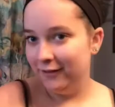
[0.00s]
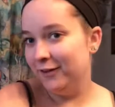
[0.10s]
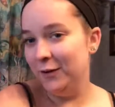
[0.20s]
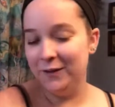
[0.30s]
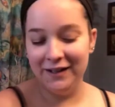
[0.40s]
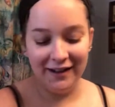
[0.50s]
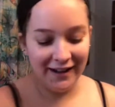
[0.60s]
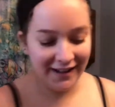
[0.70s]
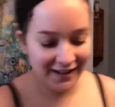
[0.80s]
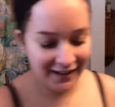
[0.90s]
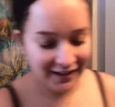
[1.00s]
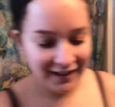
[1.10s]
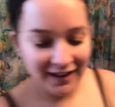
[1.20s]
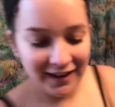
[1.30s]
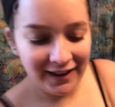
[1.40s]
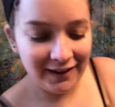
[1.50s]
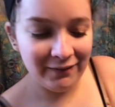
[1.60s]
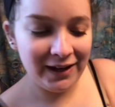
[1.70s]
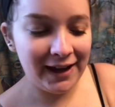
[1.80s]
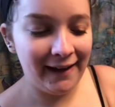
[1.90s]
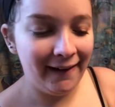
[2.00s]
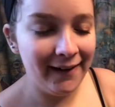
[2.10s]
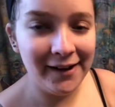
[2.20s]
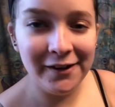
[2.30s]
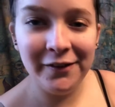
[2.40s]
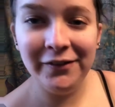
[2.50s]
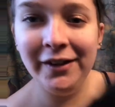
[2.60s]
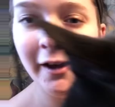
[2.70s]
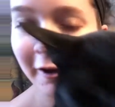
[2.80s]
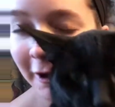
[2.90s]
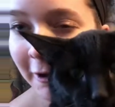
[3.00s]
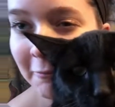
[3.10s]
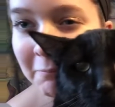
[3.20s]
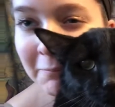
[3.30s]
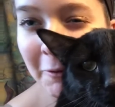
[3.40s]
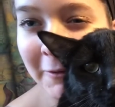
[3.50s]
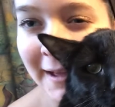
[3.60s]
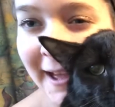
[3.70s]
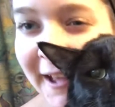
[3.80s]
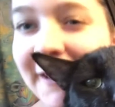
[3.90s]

Coconut and we have Mocha.